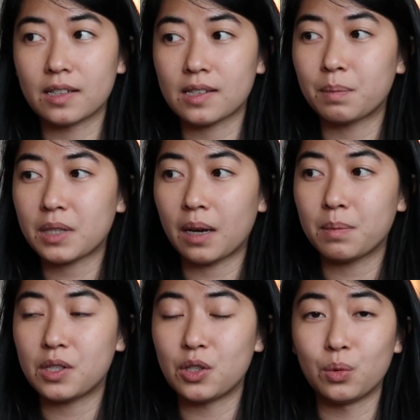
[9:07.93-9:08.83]

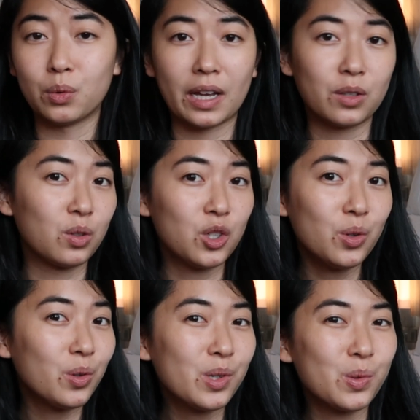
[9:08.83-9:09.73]
Sometimes you get to
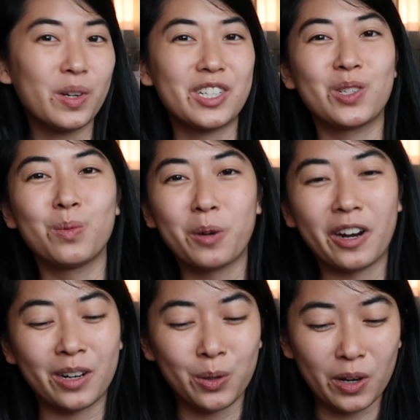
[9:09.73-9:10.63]
choose which
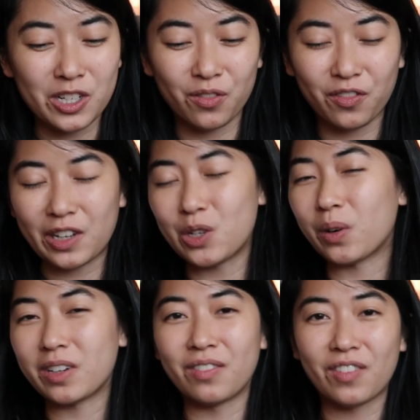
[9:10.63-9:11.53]
superannuation fund you
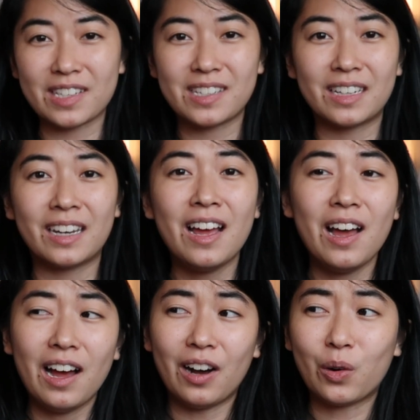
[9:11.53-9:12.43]
want to invest in
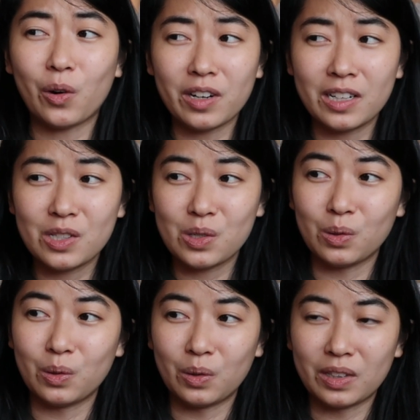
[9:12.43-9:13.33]
according
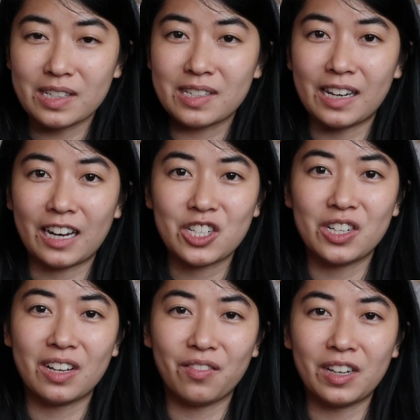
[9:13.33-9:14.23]
to the
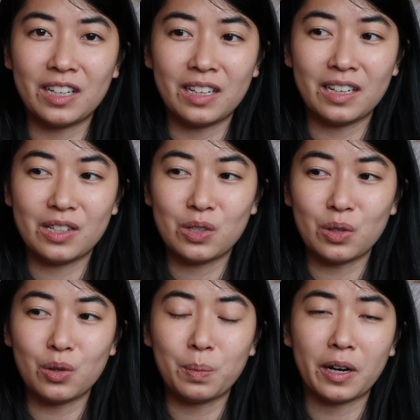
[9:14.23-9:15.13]
selection given to
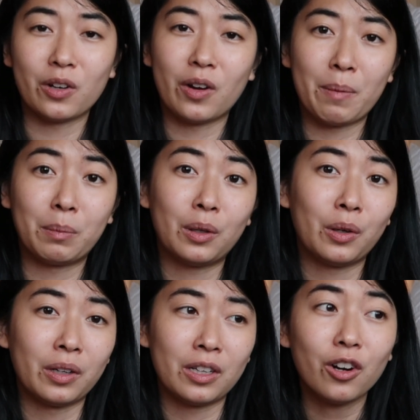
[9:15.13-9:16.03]
you by your
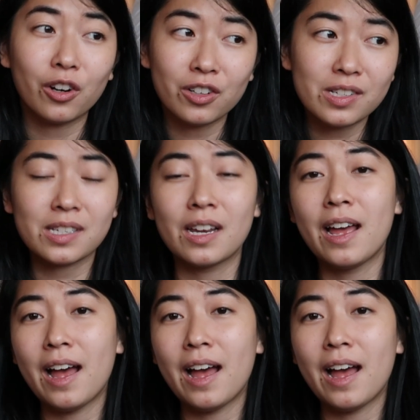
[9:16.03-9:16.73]
employers,